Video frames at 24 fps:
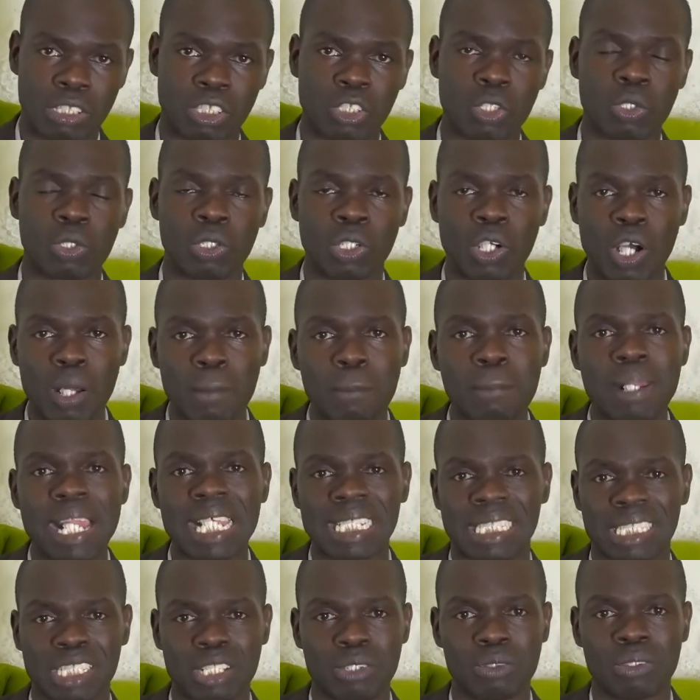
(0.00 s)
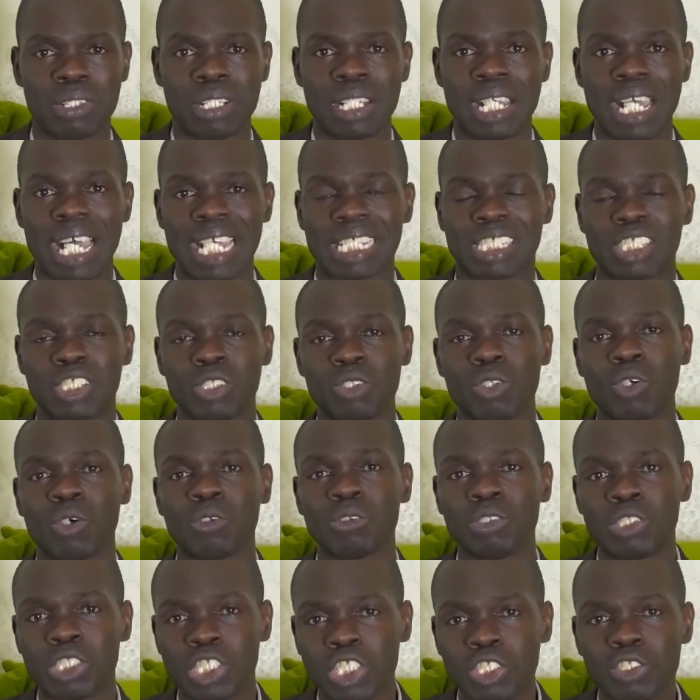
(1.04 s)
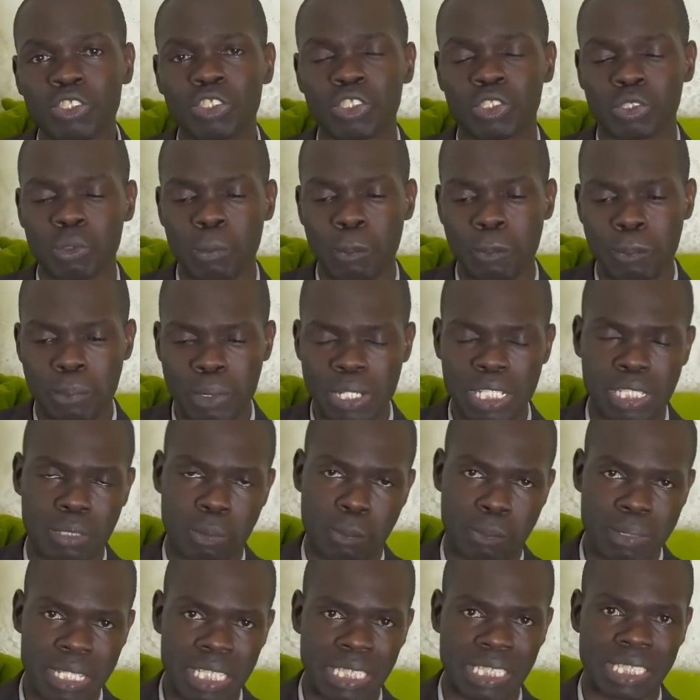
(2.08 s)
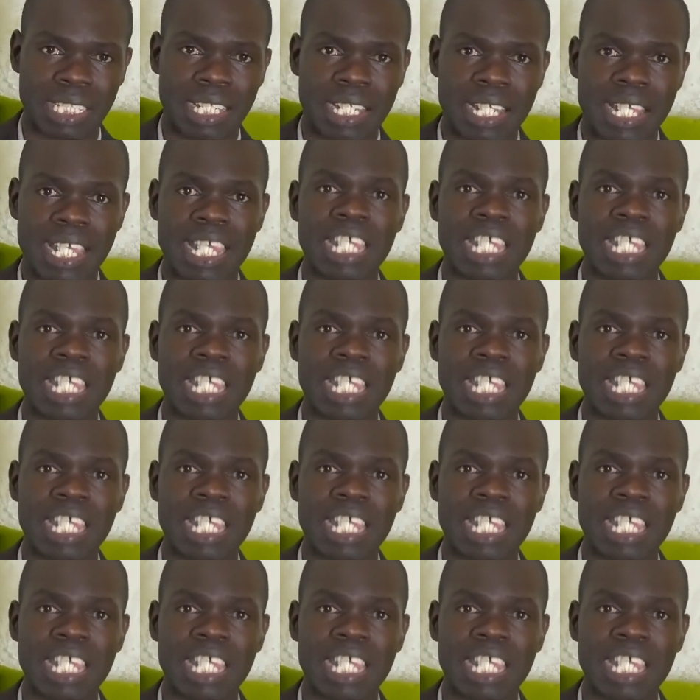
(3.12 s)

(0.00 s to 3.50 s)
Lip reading: So God bless you as you continue to preach peace